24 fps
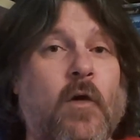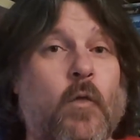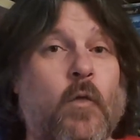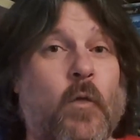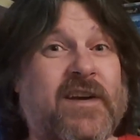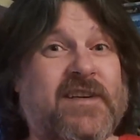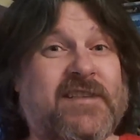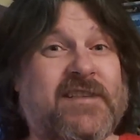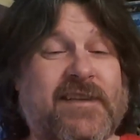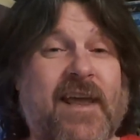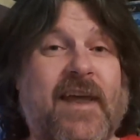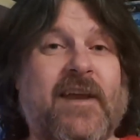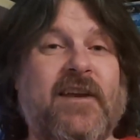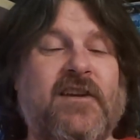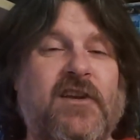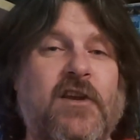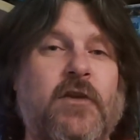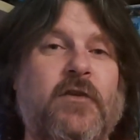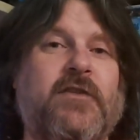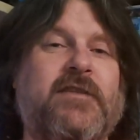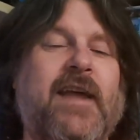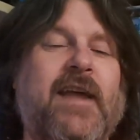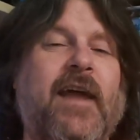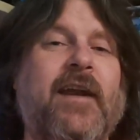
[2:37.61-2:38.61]
which set
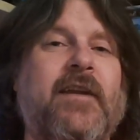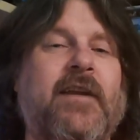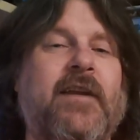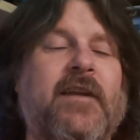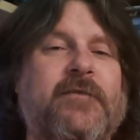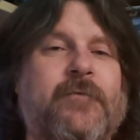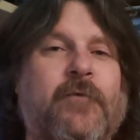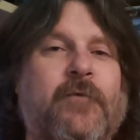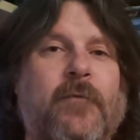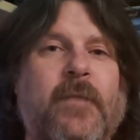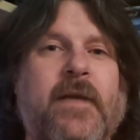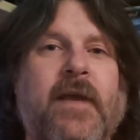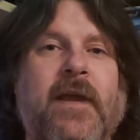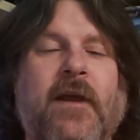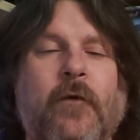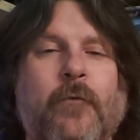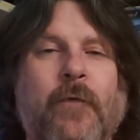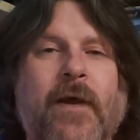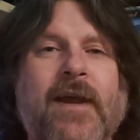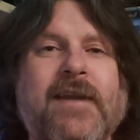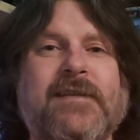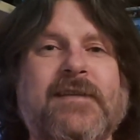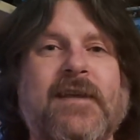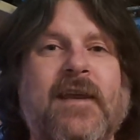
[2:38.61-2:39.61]
new standards for
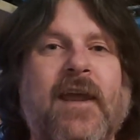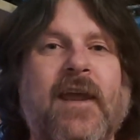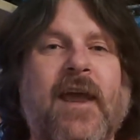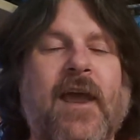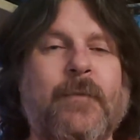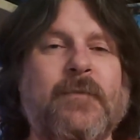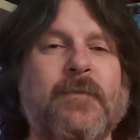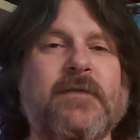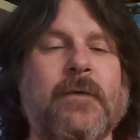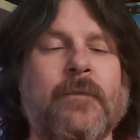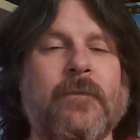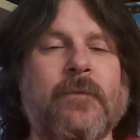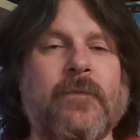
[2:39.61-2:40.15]
Amiga racing games,